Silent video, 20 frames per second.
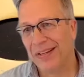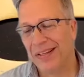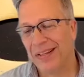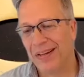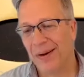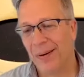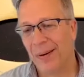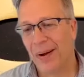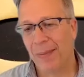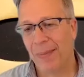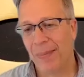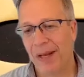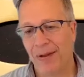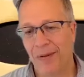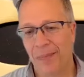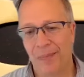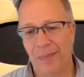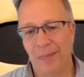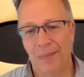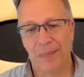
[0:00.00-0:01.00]

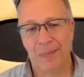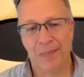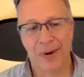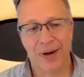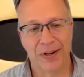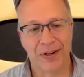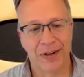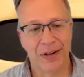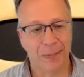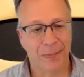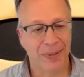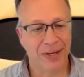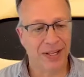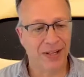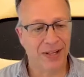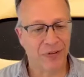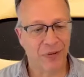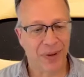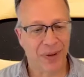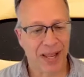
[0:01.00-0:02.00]
run a
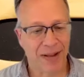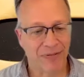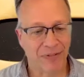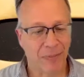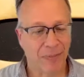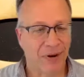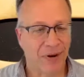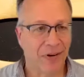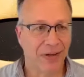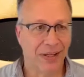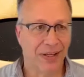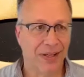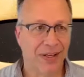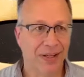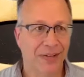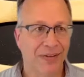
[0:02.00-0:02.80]
company, so I have to market,